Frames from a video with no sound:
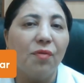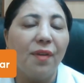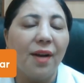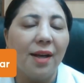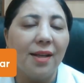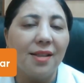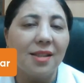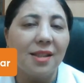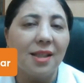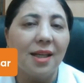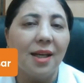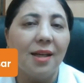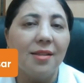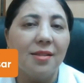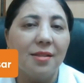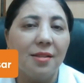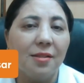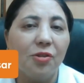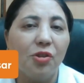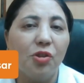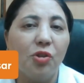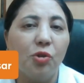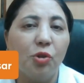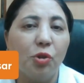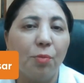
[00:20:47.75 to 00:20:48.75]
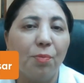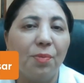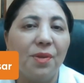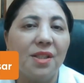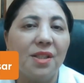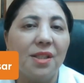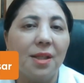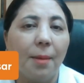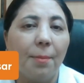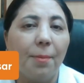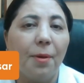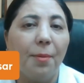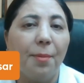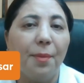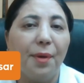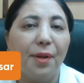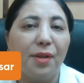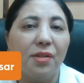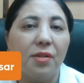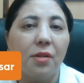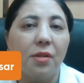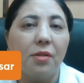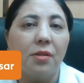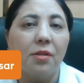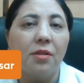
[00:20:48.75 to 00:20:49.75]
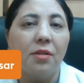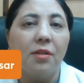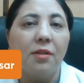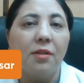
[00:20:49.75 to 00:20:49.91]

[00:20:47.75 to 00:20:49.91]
fatty acids should be supplemented.